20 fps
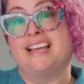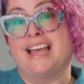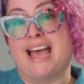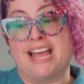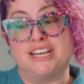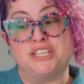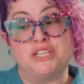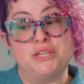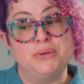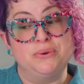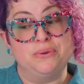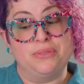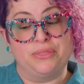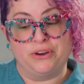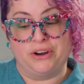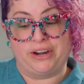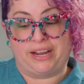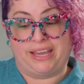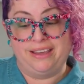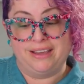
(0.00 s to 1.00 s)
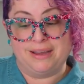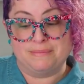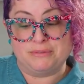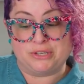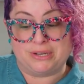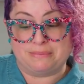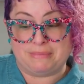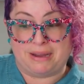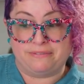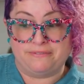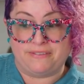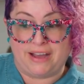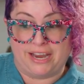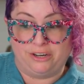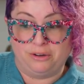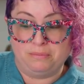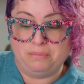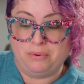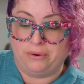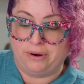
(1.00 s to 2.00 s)
At 2:30, I'm doing my
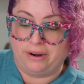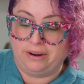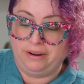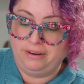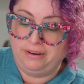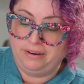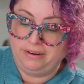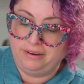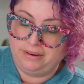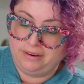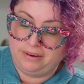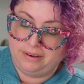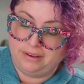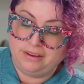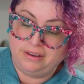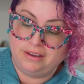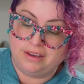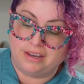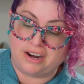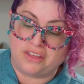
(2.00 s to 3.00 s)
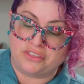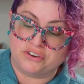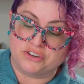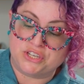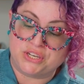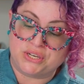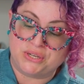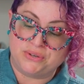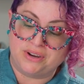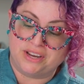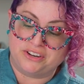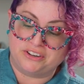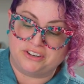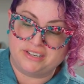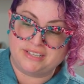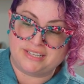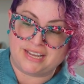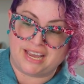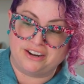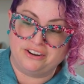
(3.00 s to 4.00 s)
final pour, another
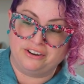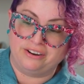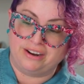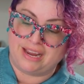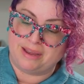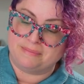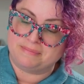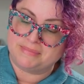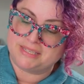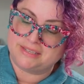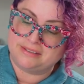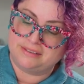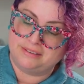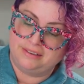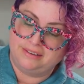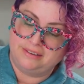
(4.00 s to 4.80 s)
210 grams,